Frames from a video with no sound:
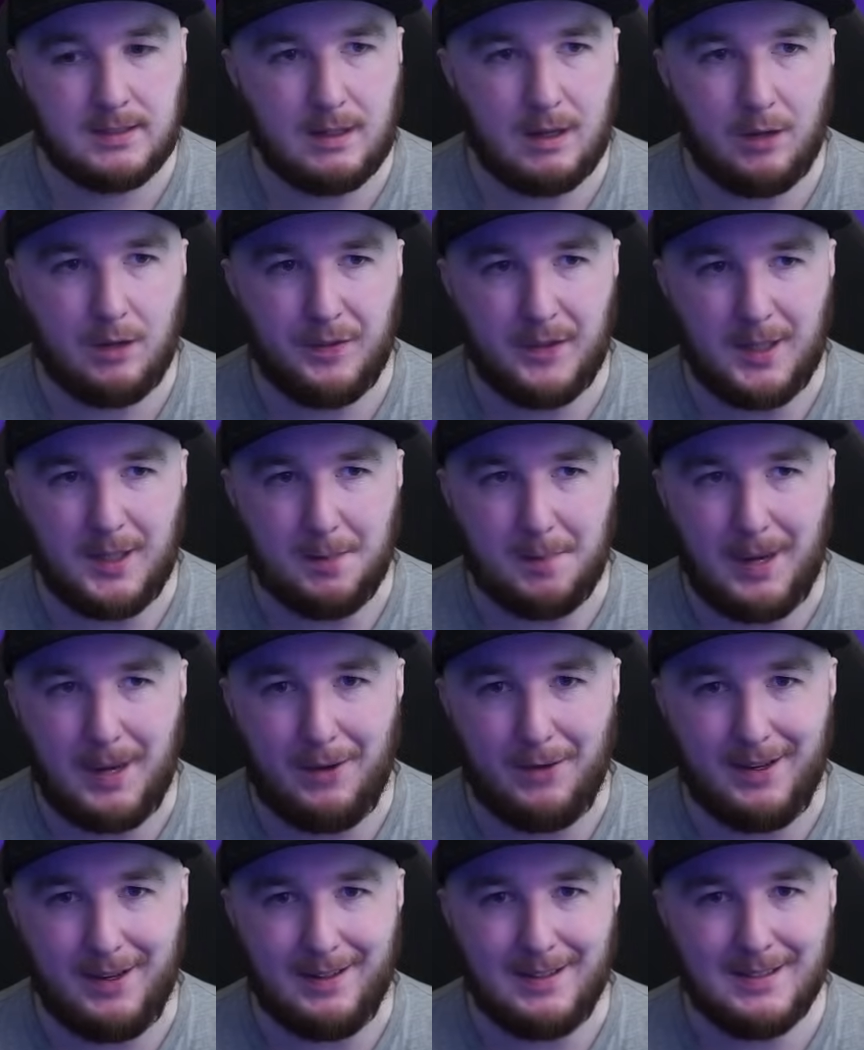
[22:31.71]
I'll think
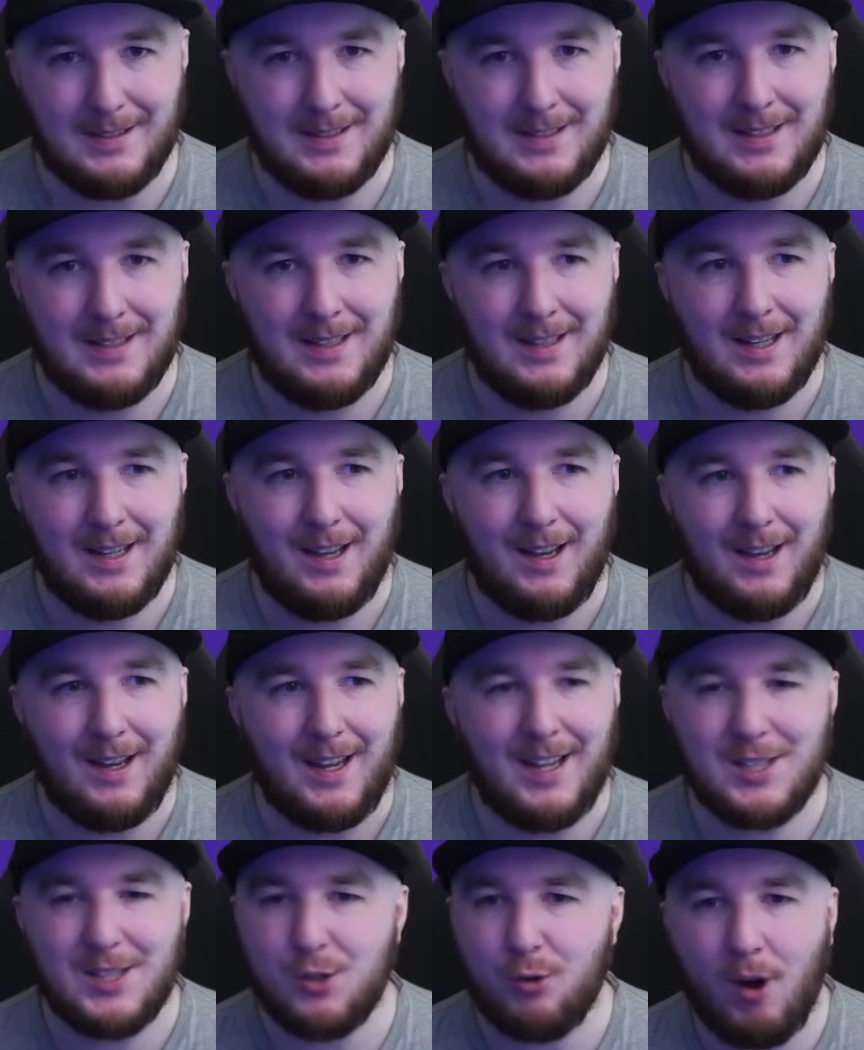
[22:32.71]
about it.
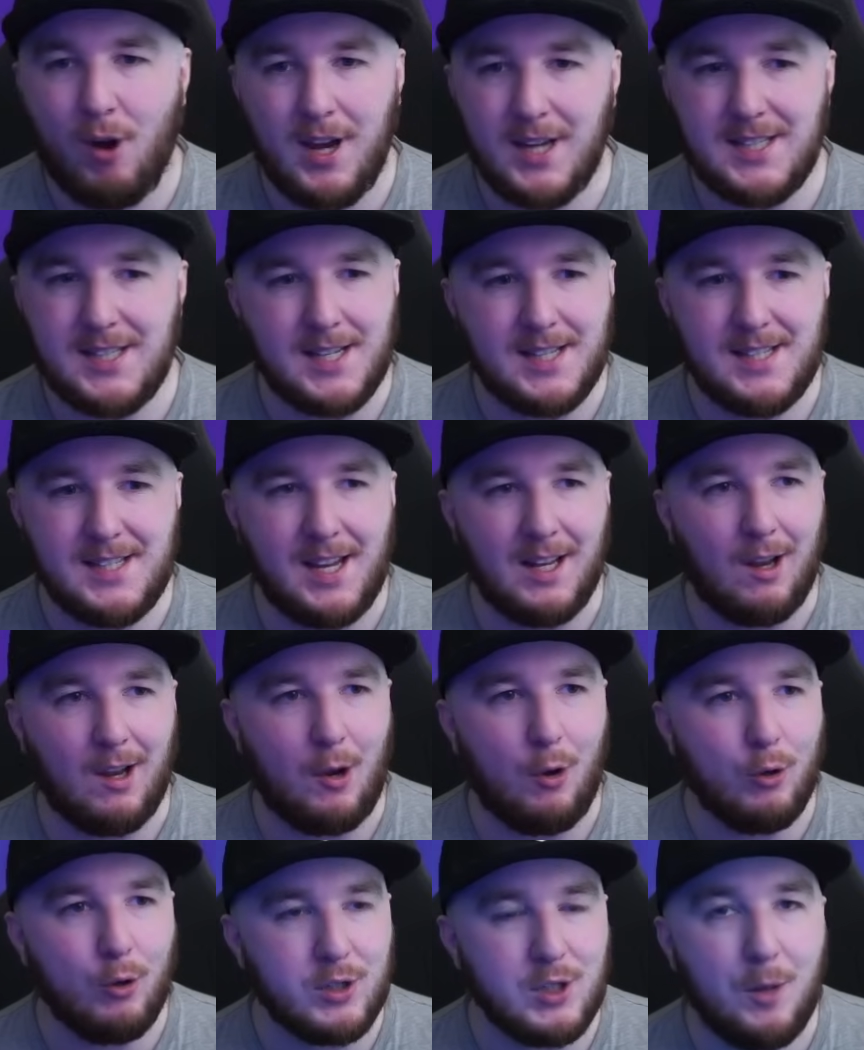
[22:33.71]
It's crazy, isn't it? Like
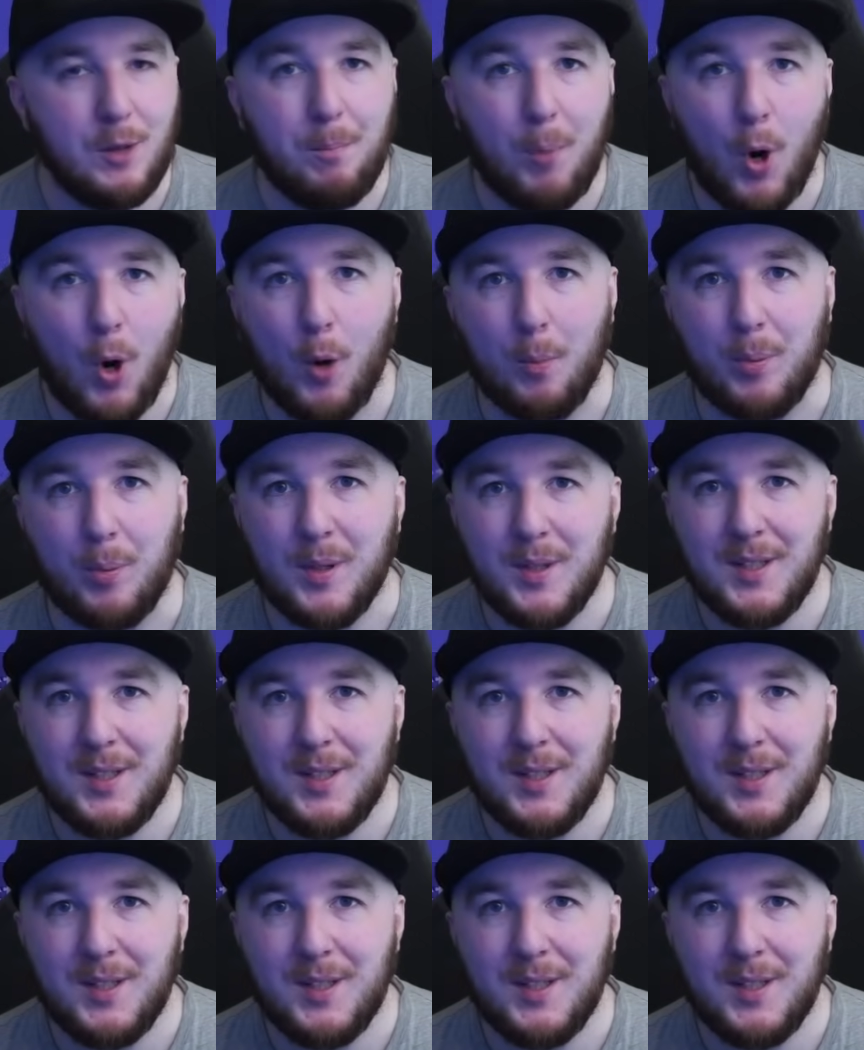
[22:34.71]
Oscar Bobb.